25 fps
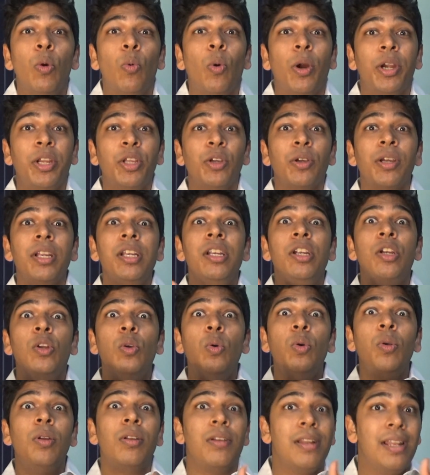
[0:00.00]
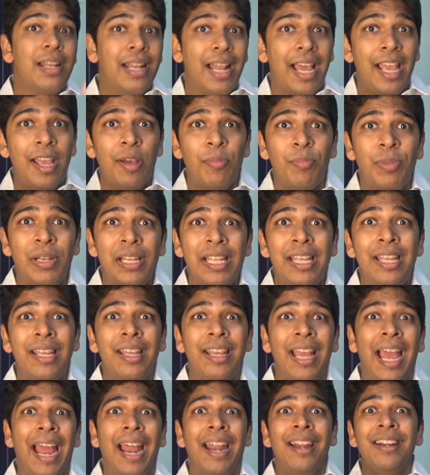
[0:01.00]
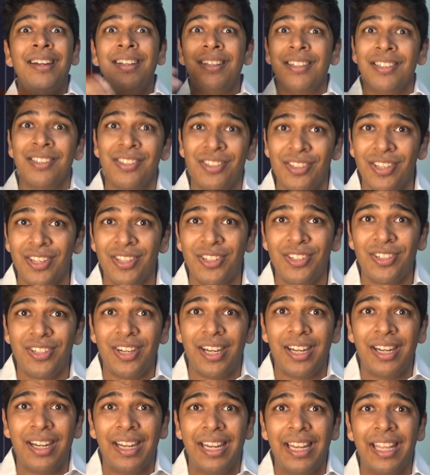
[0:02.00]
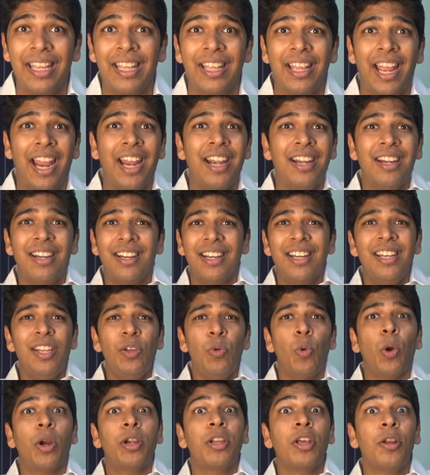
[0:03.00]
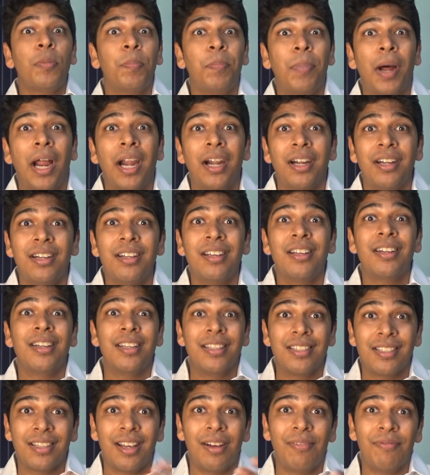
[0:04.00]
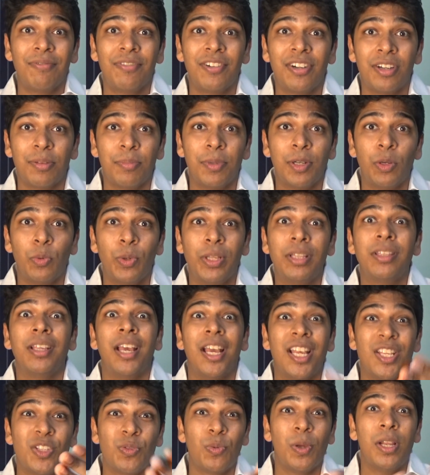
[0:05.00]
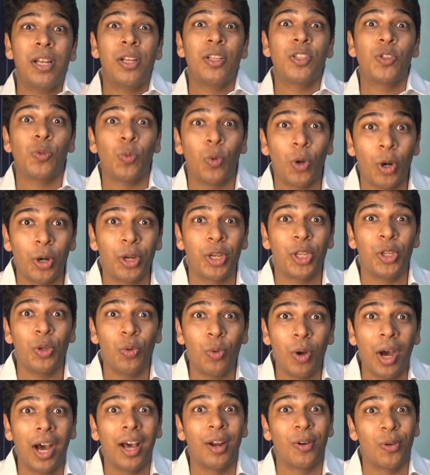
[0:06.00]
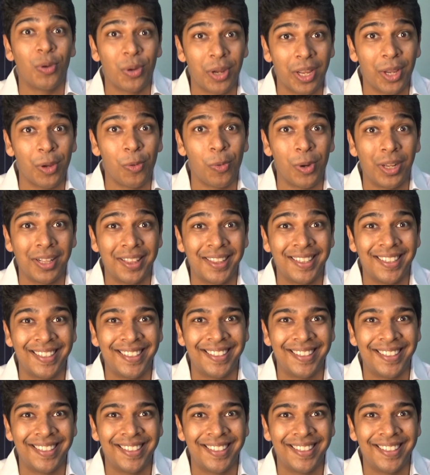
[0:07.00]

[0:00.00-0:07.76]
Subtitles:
what you can do reliably and consistently, and really what your partner is comfortable with as well as what you are okay with.